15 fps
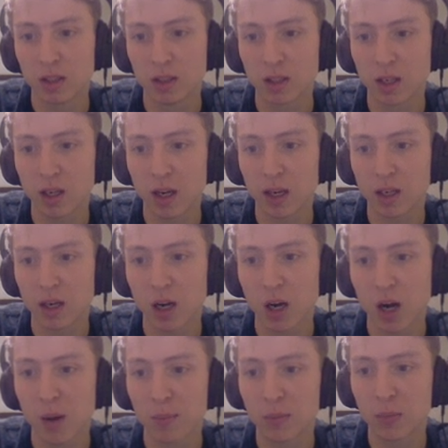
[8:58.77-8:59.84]
and click
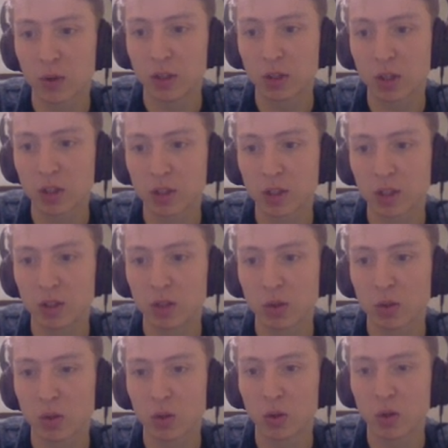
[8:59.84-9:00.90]
I'm not interested,
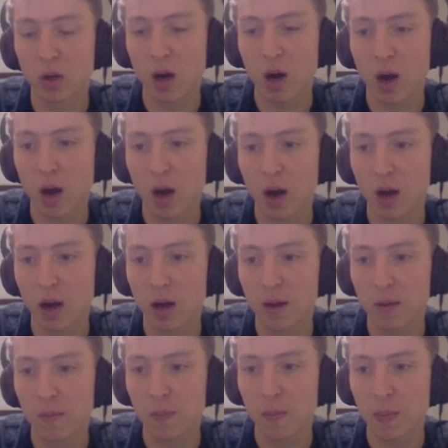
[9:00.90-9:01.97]
or
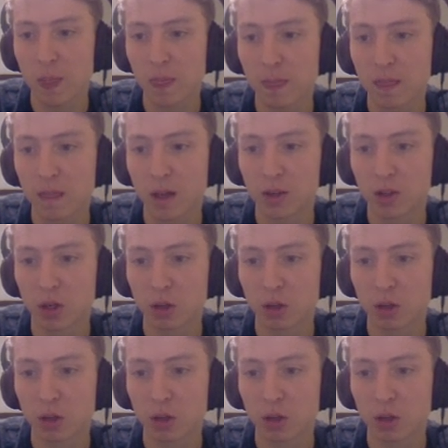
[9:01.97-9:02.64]
don't